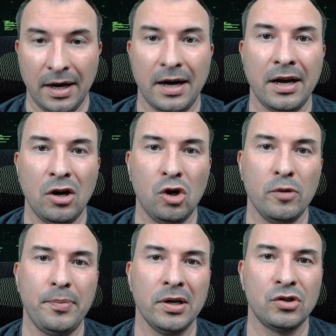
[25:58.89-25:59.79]
I
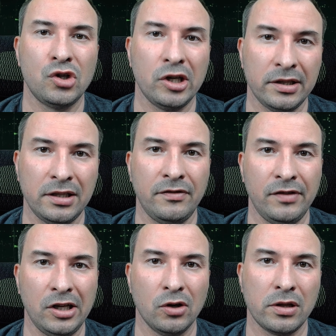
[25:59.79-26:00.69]
hope you enjoyed this
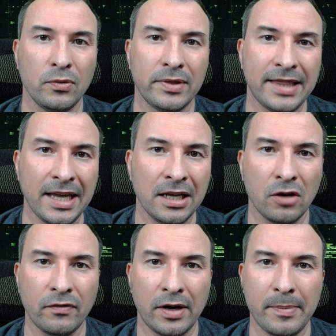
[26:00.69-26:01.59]
video, so thank
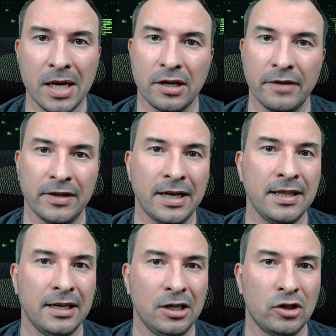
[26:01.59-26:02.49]
you very much. Have a nice
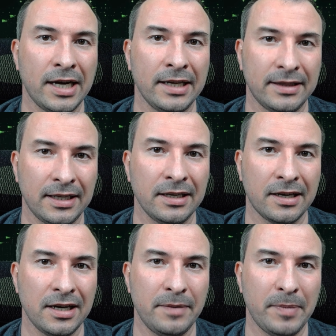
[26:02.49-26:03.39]
day or night. Take
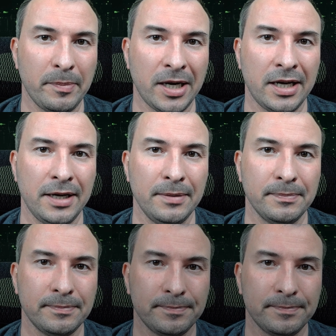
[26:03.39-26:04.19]
care. Bye bye.